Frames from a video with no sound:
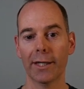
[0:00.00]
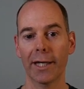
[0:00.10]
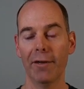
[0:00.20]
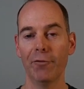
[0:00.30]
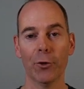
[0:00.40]

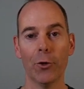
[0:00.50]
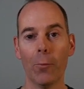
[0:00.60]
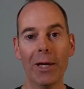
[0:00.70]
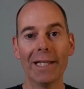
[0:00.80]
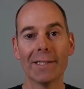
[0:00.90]
If you're not
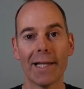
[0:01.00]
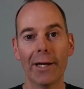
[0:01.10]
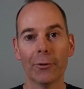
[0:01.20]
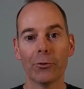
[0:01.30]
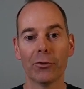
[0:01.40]
making
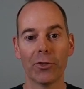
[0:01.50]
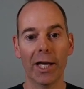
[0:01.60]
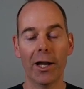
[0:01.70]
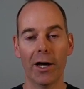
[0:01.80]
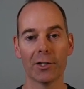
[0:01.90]
sales,
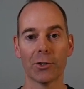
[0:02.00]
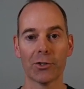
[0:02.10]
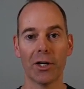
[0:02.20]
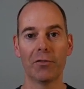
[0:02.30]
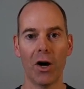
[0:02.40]
then ask
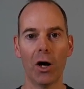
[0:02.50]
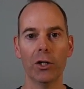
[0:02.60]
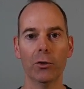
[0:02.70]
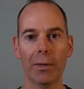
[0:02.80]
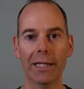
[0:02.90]
yourself, are
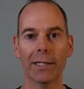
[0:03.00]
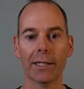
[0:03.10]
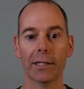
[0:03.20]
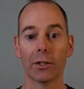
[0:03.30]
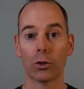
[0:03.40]
you
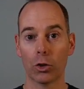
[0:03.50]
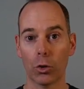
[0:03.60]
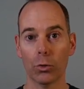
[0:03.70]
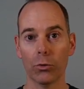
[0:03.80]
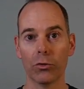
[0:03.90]
making
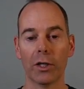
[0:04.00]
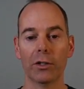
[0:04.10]
calls?